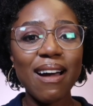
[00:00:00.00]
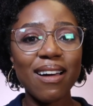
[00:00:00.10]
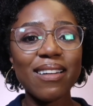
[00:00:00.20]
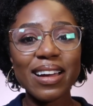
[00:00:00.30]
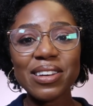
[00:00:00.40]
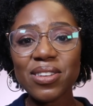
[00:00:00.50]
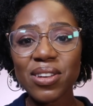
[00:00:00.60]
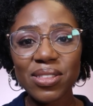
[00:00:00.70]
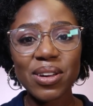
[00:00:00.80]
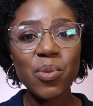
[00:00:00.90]
are
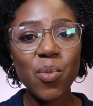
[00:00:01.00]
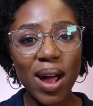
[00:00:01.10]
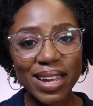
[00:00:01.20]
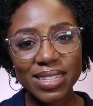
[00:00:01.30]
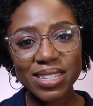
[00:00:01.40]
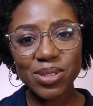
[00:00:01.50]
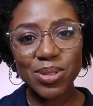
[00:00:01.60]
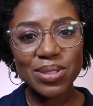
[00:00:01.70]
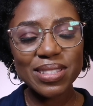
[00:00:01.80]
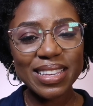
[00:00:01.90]
another widely
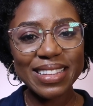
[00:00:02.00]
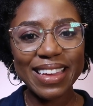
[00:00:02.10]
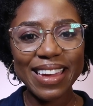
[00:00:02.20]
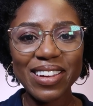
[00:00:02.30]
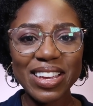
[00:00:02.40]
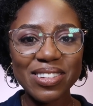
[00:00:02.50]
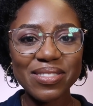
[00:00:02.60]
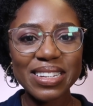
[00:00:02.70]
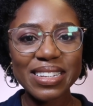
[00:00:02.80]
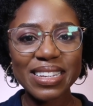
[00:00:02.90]
used skincare
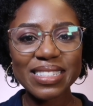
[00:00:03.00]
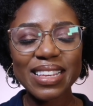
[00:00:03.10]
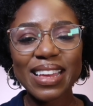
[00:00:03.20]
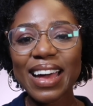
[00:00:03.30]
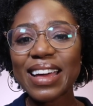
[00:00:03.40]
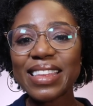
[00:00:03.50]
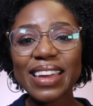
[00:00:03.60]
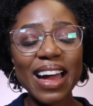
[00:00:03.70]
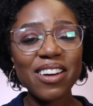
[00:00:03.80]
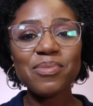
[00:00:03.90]
ingredient, and they
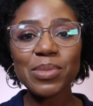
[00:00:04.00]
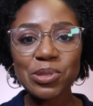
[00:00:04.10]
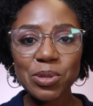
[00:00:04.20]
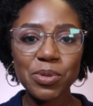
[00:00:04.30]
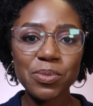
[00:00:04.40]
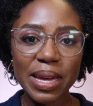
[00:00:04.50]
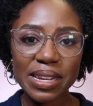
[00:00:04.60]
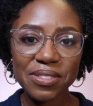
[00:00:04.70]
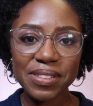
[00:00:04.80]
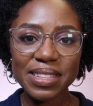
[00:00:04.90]
have multiple
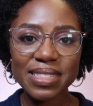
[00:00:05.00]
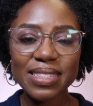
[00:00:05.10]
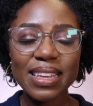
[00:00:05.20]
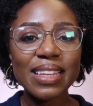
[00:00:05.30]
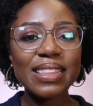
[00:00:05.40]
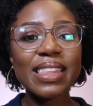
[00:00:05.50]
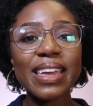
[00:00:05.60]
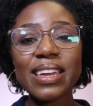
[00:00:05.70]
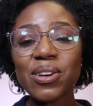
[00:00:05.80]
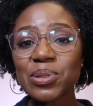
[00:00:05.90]
benefits.
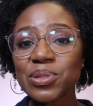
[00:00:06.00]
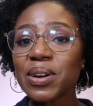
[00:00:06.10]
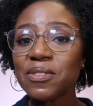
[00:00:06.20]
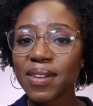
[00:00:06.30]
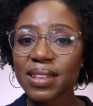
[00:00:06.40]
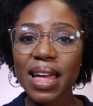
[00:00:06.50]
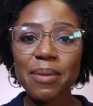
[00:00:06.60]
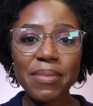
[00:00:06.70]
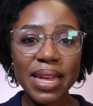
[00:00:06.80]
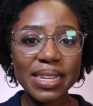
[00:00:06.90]
They also affect
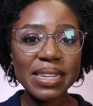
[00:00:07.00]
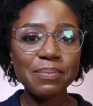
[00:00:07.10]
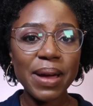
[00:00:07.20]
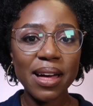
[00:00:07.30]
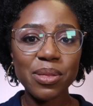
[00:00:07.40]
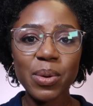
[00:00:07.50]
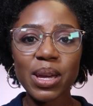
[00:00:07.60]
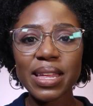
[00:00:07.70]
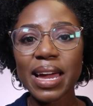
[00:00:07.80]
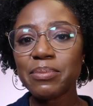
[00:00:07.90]
that melanin
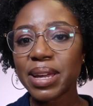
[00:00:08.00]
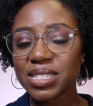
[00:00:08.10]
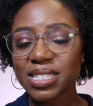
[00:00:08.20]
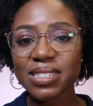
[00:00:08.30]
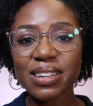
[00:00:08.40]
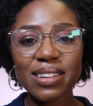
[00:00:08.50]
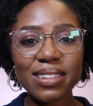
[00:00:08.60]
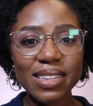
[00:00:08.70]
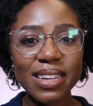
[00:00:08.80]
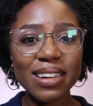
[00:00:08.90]
pathway that I mentioned
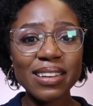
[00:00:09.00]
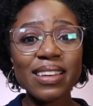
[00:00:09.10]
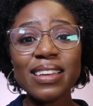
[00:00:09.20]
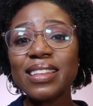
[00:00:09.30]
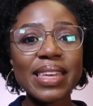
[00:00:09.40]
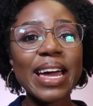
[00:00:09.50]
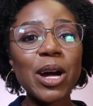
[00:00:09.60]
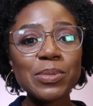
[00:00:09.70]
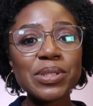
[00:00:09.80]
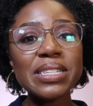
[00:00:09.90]
earlier. They
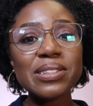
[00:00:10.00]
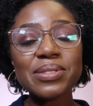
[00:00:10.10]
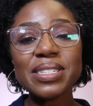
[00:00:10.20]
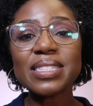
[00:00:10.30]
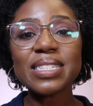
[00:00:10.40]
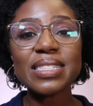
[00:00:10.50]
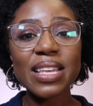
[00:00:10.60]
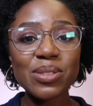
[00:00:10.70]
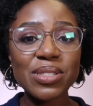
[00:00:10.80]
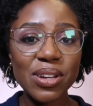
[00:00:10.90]
help to increase the
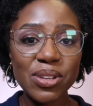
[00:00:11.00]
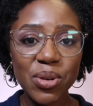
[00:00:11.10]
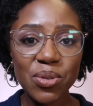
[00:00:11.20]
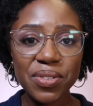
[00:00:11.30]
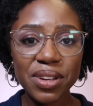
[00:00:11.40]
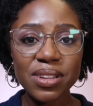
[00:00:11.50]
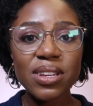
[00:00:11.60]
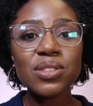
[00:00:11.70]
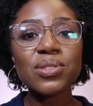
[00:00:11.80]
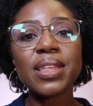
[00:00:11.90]
cell turnover
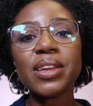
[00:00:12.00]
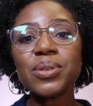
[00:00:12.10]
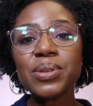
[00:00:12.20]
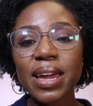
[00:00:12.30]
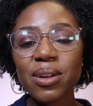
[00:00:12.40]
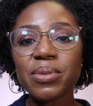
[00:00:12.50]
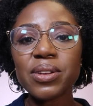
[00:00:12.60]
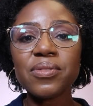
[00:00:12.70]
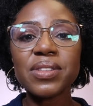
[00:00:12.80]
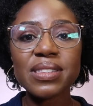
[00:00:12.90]
so that you get
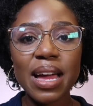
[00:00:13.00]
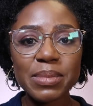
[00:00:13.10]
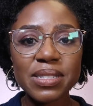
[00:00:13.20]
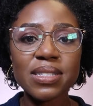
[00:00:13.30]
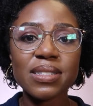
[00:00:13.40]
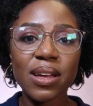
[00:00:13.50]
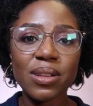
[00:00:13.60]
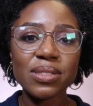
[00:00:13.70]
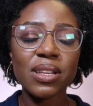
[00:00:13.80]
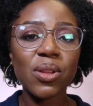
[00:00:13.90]
rid of the damaged
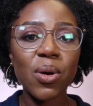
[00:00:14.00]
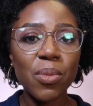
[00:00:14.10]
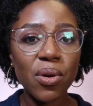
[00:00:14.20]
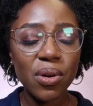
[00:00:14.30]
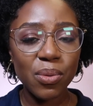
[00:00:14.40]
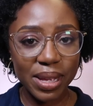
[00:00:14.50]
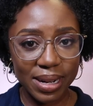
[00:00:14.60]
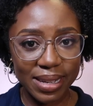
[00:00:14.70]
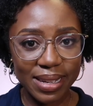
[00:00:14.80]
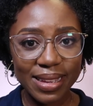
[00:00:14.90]
cells a lot more
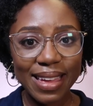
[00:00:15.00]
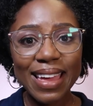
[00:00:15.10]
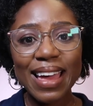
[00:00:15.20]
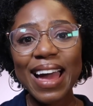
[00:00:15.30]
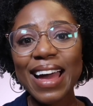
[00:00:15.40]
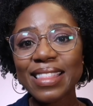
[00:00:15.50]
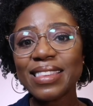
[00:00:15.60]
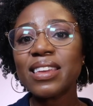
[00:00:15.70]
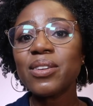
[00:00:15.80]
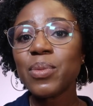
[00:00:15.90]
quickly.
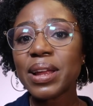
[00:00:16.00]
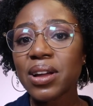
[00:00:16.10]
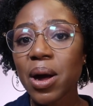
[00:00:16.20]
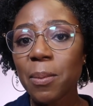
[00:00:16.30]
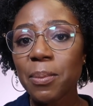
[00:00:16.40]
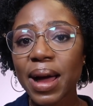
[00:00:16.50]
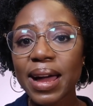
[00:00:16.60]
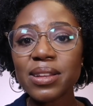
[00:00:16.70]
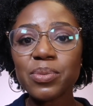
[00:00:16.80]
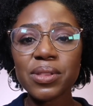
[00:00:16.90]
And when
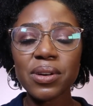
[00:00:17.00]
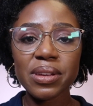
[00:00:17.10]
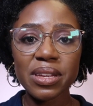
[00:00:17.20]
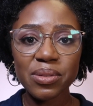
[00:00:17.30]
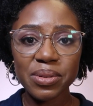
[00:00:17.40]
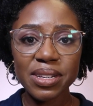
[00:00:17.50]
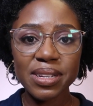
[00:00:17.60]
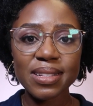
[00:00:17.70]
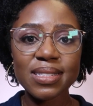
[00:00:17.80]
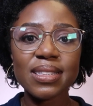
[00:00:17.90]
combined with other
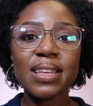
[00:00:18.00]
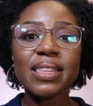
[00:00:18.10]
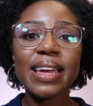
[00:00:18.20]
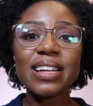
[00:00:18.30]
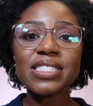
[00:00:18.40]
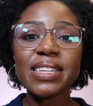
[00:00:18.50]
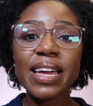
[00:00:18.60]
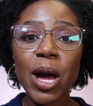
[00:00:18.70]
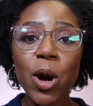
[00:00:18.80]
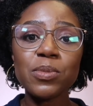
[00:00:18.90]
ingredients, they actually
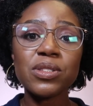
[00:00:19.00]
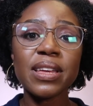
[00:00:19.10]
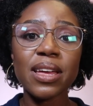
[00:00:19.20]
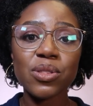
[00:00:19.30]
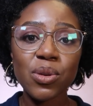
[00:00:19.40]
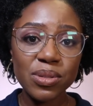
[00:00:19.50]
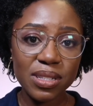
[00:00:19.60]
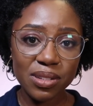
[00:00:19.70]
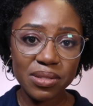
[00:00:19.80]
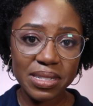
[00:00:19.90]
help to get those
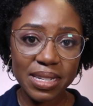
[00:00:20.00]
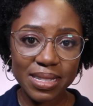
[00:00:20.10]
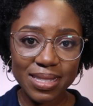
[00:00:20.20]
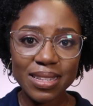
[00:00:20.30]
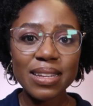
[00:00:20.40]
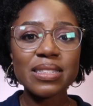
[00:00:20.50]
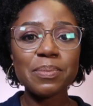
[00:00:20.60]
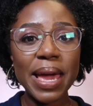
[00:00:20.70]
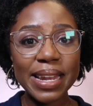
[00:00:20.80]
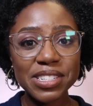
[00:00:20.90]
ingredients to
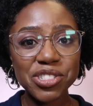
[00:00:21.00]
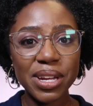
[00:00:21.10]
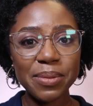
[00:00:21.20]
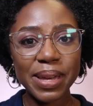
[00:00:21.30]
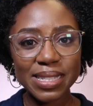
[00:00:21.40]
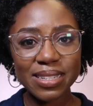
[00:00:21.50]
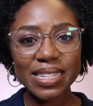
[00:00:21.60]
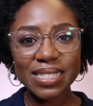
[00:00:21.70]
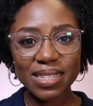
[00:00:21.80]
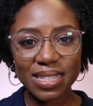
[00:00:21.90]
penetrate better
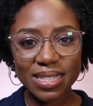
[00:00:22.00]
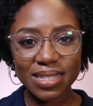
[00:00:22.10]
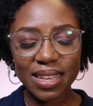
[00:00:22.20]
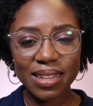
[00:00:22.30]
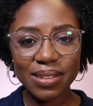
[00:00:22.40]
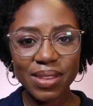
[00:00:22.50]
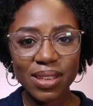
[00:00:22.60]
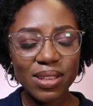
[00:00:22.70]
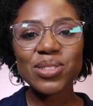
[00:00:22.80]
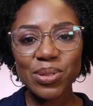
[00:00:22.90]
into the skin.
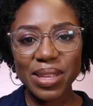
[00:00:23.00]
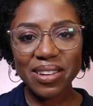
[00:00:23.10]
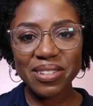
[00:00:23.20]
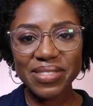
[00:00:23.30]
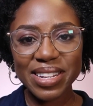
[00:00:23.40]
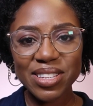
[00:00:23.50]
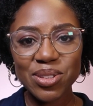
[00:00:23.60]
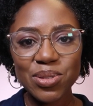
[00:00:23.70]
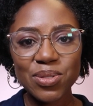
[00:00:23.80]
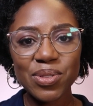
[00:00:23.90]
So they're a really
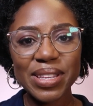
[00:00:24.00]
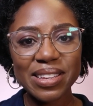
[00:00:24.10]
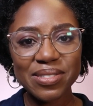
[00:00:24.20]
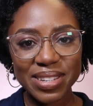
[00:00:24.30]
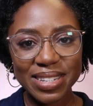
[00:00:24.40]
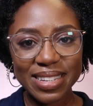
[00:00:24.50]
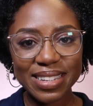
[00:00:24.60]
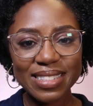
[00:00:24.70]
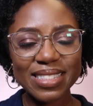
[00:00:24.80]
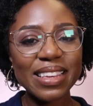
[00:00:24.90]
useful
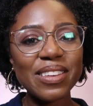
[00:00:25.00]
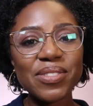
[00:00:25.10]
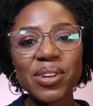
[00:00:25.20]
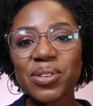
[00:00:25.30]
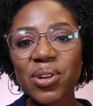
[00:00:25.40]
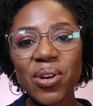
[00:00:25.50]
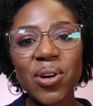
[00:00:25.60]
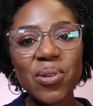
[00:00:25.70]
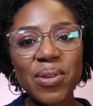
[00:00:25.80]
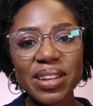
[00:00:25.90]
ingredient if you're not
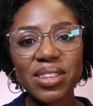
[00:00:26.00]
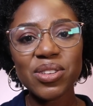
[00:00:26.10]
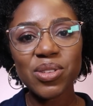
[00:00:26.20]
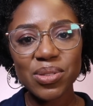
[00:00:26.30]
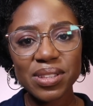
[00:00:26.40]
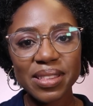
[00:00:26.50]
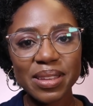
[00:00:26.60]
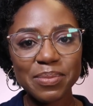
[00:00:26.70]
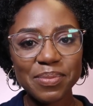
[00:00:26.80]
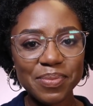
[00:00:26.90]
already using
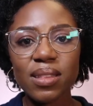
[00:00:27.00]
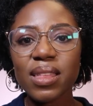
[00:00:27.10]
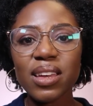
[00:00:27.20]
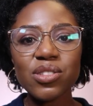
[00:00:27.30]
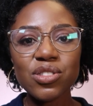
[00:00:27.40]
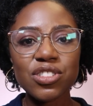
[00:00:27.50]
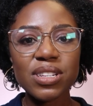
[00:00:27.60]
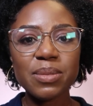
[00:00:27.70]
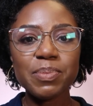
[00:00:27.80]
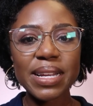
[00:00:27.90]
them. They're
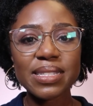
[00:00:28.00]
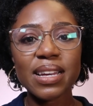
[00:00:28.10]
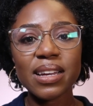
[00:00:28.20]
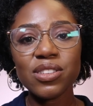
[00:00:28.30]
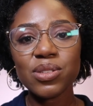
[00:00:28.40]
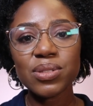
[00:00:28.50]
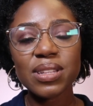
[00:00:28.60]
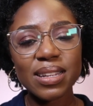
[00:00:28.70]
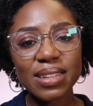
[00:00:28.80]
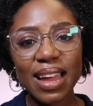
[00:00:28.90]
usually better
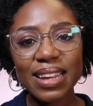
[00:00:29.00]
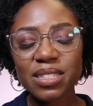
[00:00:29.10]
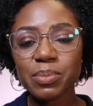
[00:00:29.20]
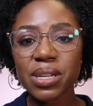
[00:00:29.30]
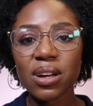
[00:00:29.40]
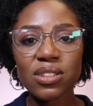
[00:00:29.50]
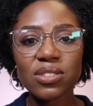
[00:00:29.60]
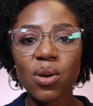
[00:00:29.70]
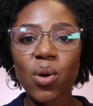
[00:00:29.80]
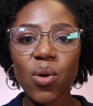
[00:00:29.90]
used at night
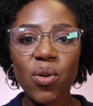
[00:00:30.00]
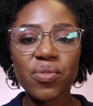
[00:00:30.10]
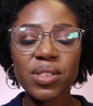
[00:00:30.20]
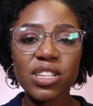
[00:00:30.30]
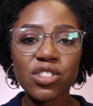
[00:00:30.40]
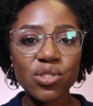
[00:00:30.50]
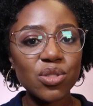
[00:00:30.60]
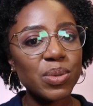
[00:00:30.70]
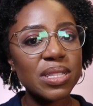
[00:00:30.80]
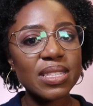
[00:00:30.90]
because of the
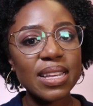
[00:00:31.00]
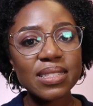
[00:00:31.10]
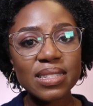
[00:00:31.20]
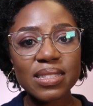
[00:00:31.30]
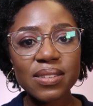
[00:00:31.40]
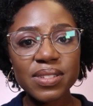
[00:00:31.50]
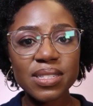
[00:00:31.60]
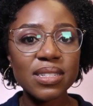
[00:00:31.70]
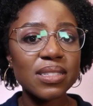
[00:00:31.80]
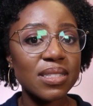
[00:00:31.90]
issues with
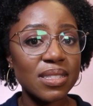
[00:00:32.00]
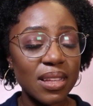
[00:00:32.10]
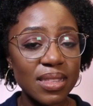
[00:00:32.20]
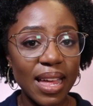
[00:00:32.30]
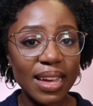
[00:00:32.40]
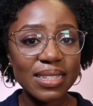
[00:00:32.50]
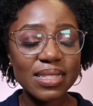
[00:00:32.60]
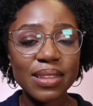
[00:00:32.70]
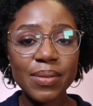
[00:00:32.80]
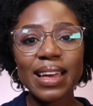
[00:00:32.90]
sensitivity to
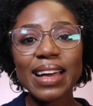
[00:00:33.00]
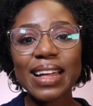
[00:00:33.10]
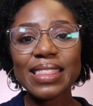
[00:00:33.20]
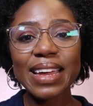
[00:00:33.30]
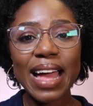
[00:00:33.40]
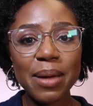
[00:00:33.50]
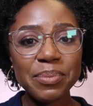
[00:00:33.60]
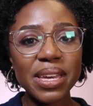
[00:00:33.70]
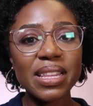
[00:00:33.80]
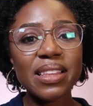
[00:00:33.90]
sunlight. And there
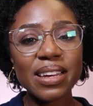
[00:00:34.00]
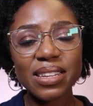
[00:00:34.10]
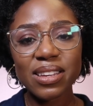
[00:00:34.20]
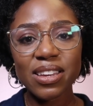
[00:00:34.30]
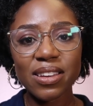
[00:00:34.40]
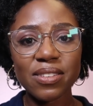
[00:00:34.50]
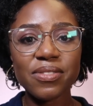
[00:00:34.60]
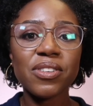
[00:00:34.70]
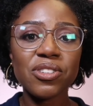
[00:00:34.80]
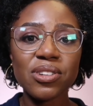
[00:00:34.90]
can be a learning curve
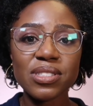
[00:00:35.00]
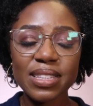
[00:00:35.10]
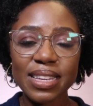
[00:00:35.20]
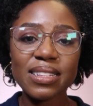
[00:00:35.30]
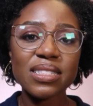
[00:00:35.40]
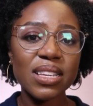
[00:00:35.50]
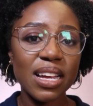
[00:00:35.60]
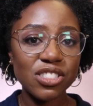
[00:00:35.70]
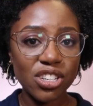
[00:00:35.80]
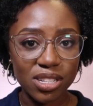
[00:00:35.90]
for your skin to
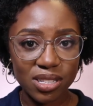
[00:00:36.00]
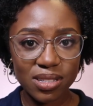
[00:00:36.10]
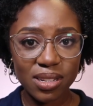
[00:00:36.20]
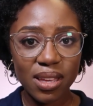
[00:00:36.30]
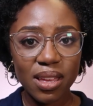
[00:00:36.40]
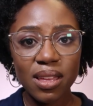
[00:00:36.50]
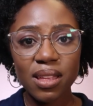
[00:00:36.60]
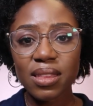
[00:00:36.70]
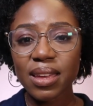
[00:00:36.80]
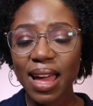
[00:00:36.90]
adjust.
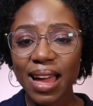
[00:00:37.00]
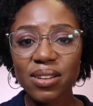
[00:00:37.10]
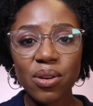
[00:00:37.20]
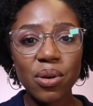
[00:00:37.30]
They can